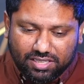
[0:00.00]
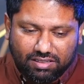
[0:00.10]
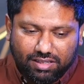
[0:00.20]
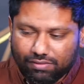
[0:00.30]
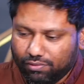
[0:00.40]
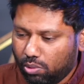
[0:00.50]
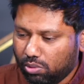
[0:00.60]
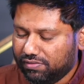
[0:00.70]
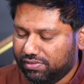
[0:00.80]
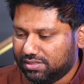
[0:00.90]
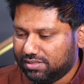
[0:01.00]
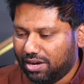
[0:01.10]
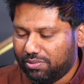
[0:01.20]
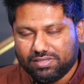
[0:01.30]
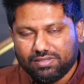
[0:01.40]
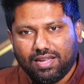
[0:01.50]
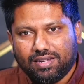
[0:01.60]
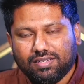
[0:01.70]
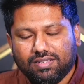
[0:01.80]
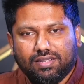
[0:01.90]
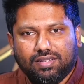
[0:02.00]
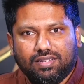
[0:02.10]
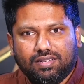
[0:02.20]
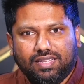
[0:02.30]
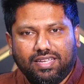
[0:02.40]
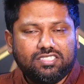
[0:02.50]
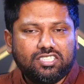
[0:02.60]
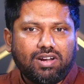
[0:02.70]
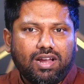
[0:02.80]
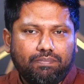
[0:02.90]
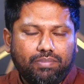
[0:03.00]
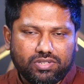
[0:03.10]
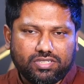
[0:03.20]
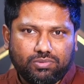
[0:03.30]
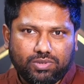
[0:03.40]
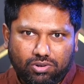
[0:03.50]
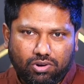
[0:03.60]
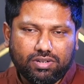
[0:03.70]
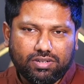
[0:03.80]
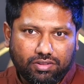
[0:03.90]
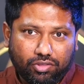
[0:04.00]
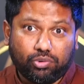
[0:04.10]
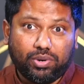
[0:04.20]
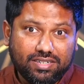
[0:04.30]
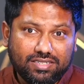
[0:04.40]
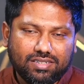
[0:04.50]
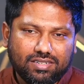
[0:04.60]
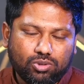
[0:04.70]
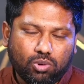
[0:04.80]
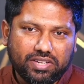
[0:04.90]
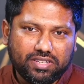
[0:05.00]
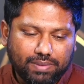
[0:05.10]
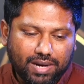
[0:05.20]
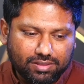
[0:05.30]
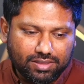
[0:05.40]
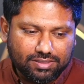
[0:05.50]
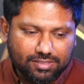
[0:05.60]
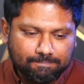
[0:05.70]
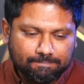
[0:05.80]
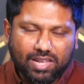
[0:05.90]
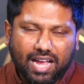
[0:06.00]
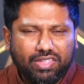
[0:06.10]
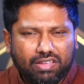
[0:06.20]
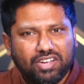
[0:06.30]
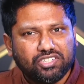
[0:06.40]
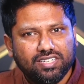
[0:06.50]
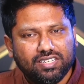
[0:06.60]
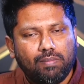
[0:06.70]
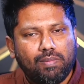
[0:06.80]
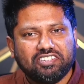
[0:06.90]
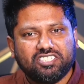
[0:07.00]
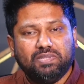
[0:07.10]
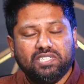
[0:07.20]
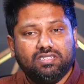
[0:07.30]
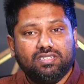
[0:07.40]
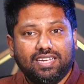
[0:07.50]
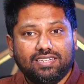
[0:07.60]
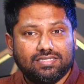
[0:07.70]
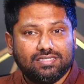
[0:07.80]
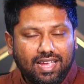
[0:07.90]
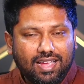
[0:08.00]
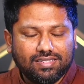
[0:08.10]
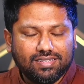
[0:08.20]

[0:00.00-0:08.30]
thing of all of this now is that the Instagram boss was on Threads talking about this, and they've actually come out explicitly and said